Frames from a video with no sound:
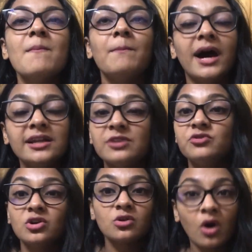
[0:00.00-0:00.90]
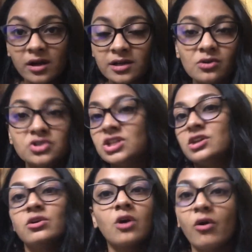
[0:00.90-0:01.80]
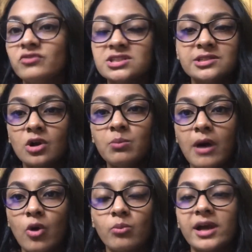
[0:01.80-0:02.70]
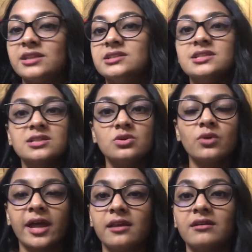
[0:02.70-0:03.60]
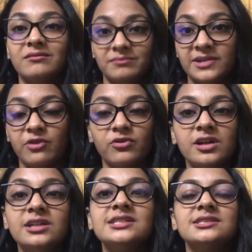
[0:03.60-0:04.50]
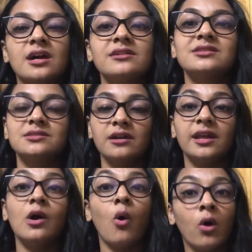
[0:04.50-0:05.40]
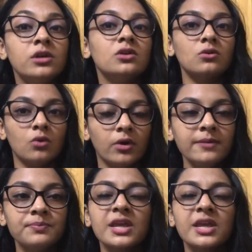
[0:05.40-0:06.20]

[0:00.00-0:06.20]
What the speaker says: But if you're not in a coaching, you're obviously not bound by this. You can definitely start studying on your own.